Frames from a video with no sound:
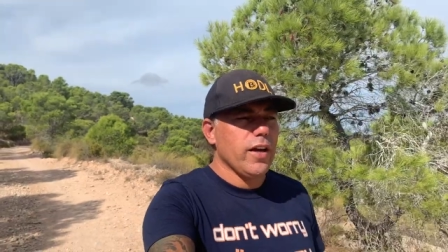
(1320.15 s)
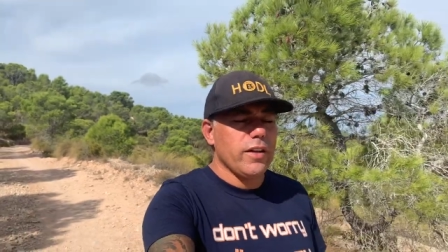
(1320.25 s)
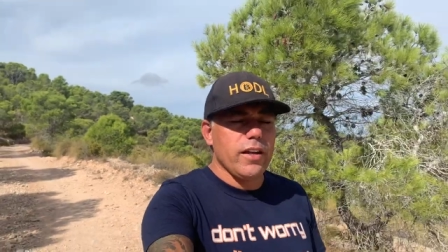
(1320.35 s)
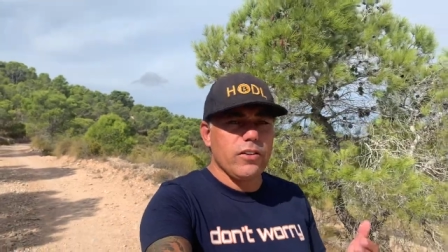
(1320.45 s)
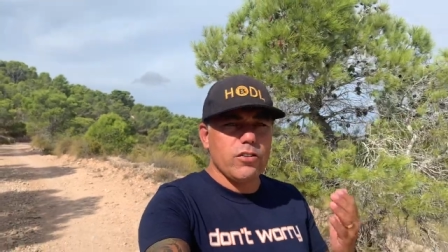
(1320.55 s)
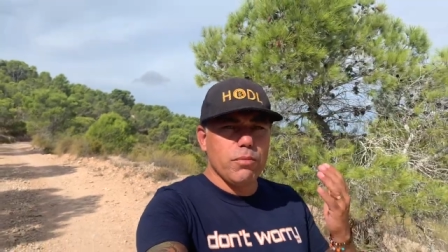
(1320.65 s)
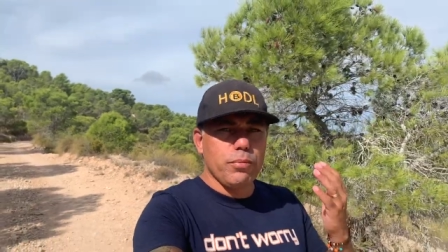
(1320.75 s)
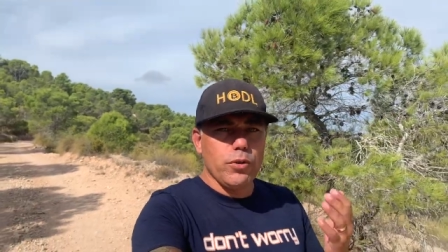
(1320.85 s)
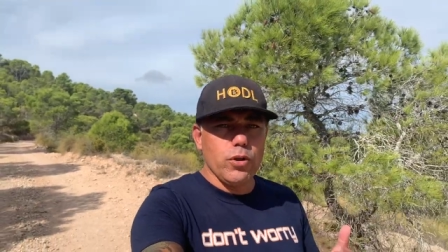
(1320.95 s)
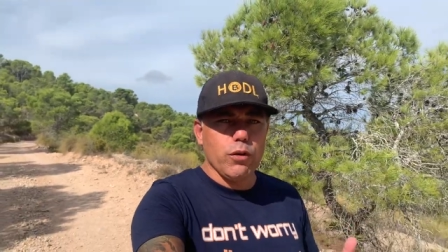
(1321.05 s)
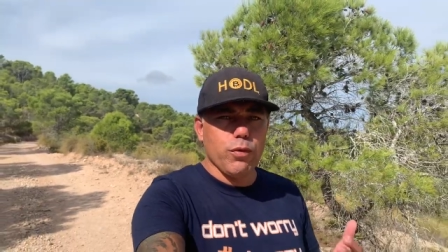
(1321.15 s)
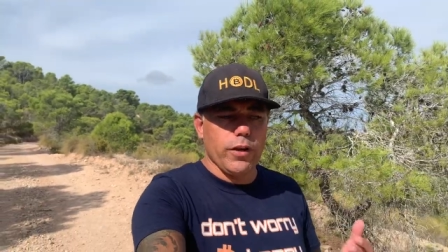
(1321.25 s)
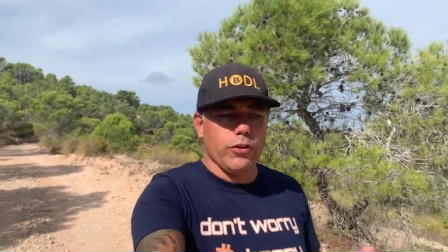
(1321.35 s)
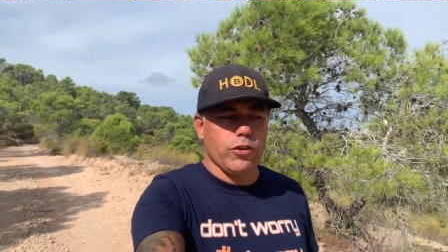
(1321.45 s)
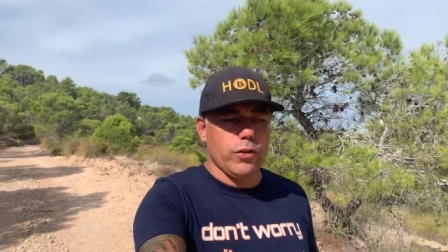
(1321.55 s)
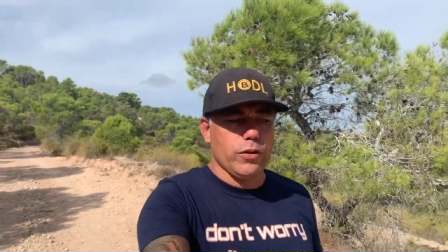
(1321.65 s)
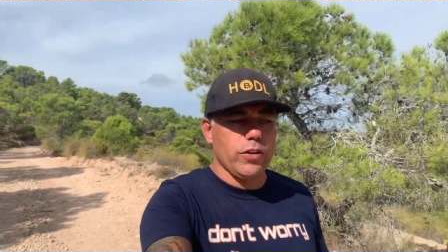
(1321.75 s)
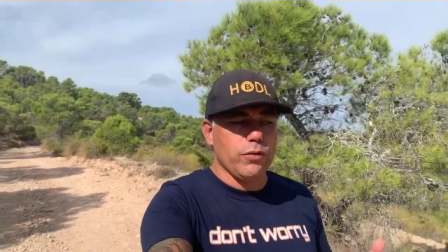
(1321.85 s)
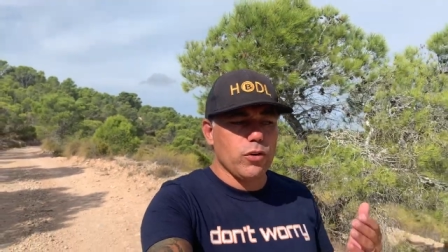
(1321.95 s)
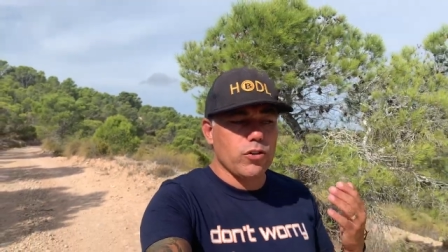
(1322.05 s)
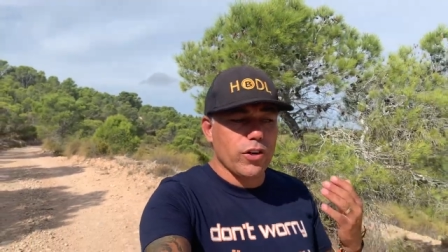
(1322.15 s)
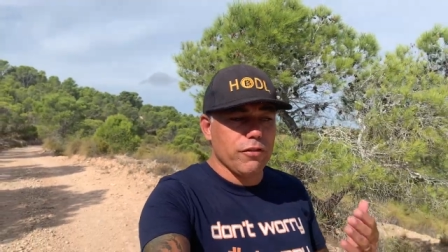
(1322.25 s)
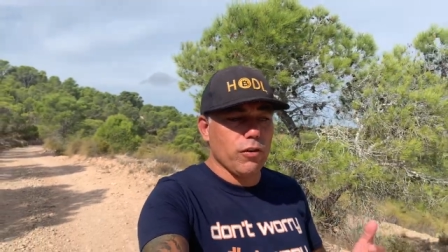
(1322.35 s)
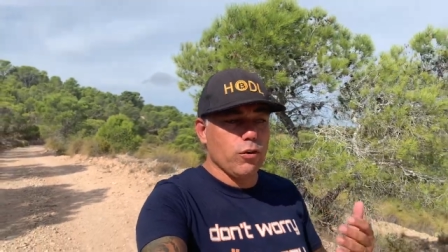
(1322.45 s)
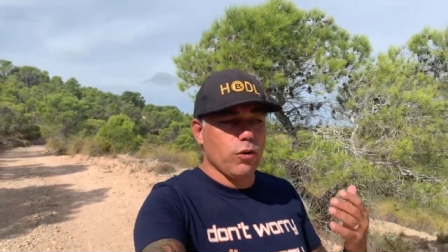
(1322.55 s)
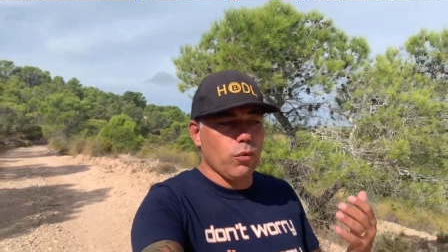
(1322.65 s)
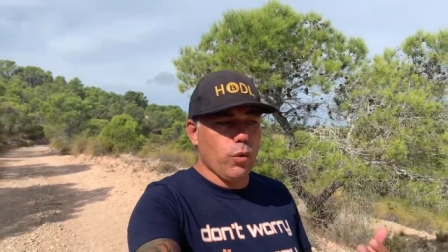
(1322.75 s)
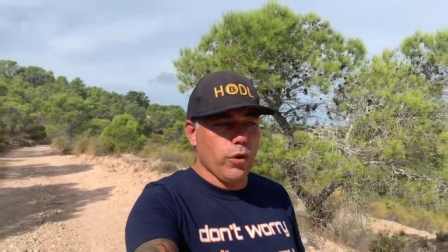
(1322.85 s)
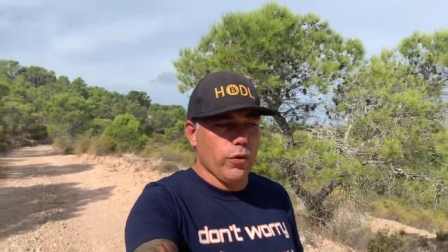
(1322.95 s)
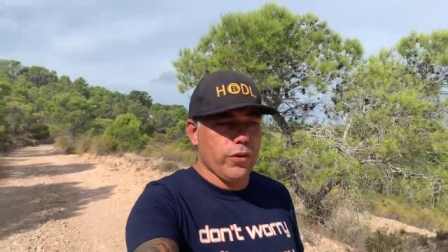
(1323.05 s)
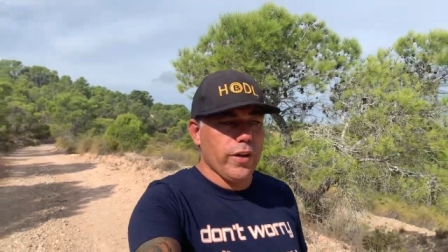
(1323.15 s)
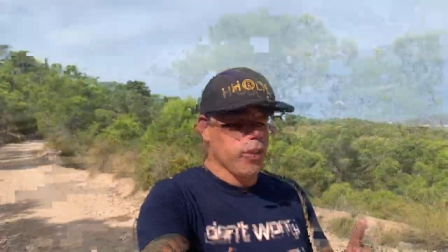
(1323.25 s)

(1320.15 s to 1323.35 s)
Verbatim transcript: This is a beautiful insurance if you travel the world.